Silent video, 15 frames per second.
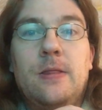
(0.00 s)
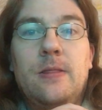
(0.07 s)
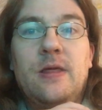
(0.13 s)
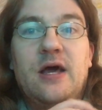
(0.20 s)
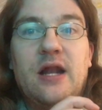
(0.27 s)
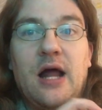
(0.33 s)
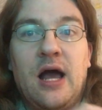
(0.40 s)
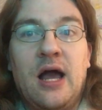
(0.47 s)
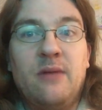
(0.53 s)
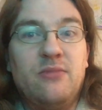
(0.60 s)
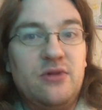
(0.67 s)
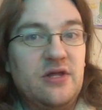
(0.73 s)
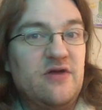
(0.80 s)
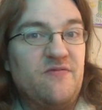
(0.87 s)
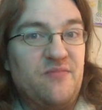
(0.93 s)
that I
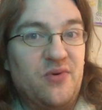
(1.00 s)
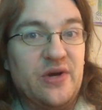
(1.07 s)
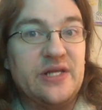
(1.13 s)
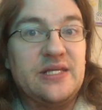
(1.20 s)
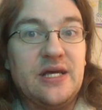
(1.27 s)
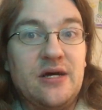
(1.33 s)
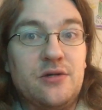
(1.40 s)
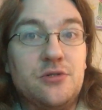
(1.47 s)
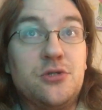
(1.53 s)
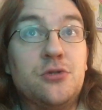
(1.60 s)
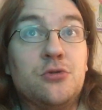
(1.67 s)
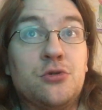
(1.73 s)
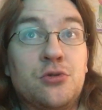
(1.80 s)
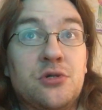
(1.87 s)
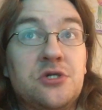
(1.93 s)
believe points out
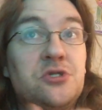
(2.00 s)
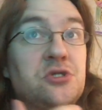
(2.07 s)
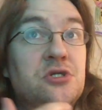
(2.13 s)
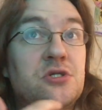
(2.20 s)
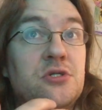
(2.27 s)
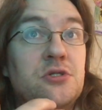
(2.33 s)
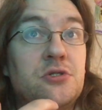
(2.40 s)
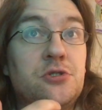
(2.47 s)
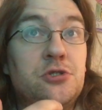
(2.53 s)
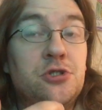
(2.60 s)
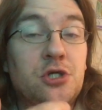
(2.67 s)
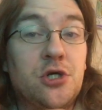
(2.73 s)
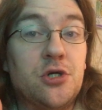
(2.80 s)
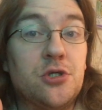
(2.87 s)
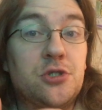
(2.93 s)
to Christian
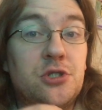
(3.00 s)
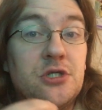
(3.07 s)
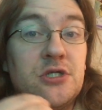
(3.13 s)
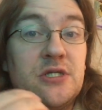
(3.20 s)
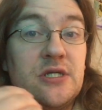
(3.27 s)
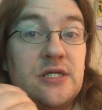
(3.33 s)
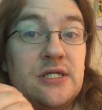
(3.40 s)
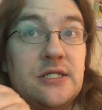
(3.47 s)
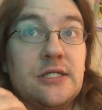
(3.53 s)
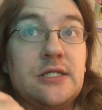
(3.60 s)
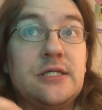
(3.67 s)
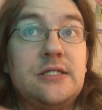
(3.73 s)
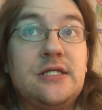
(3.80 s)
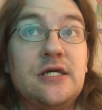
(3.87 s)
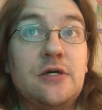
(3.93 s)
churches
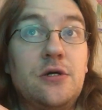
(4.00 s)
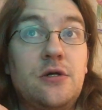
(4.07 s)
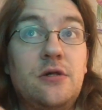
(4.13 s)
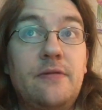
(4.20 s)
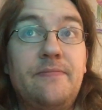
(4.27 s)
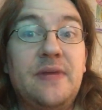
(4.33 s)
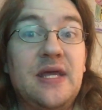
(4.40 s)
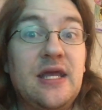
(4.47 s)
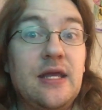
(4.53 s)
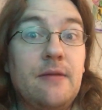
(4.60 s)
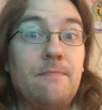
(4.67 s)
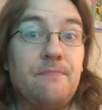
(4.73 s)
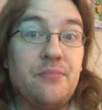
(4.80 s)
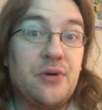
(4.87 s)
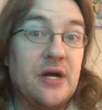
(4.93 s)
still
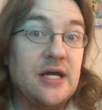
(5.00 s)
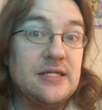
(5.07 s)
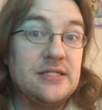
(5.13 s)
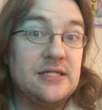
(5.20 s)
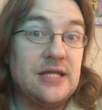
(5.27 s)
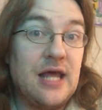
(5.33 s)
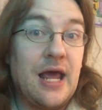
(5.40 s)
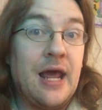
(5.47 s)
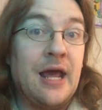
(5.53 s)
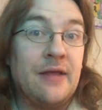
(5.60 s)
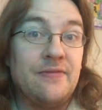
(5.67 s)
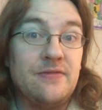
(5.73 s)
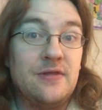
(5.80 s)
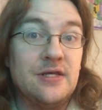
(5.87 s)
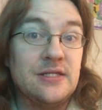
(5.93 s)
being present
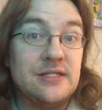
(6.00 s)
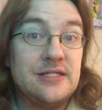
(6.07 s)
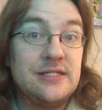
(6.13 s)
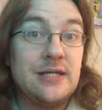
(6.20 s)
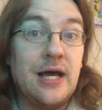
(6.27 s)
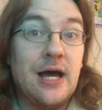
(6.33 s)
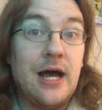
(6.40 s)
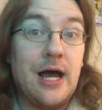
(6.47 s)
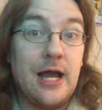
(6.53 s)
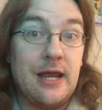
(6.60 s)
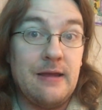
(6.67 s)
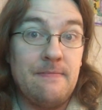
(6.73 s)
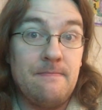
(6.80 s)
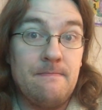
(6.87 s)
at this time.